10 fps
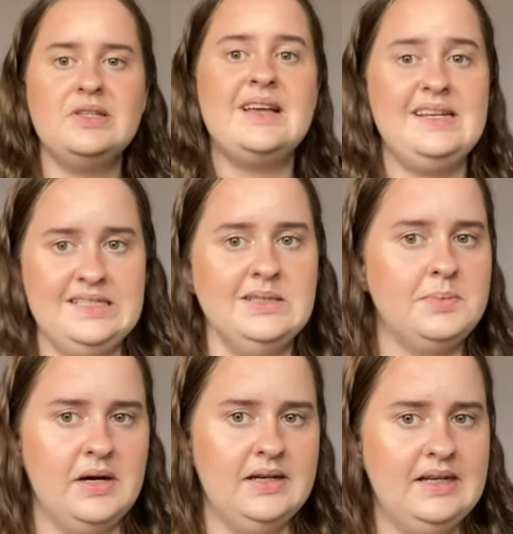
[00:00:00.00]
that I did
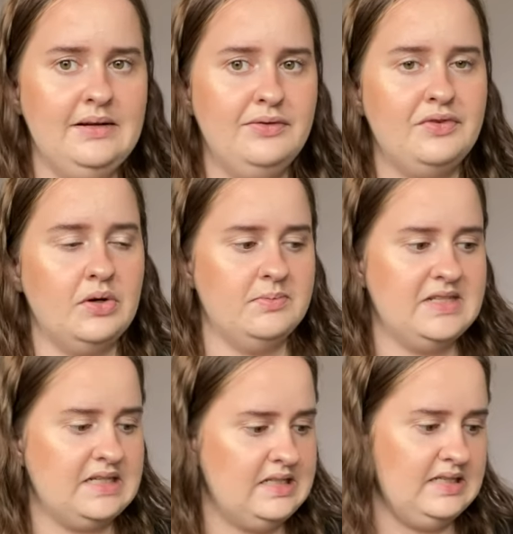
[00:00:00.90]
buy from
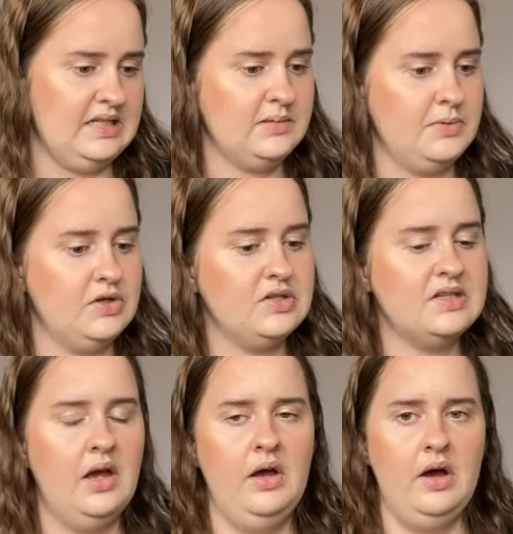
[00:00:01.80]
66 Books
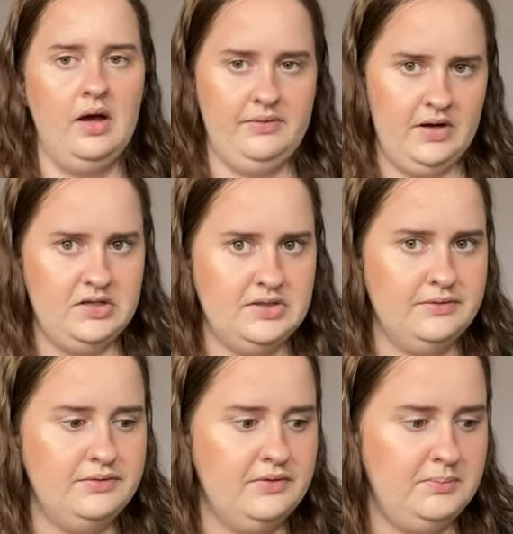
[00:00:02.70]
I've heard of
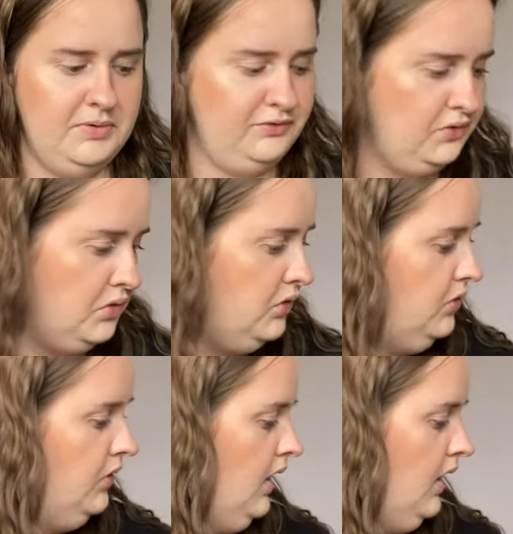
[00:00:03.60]
before.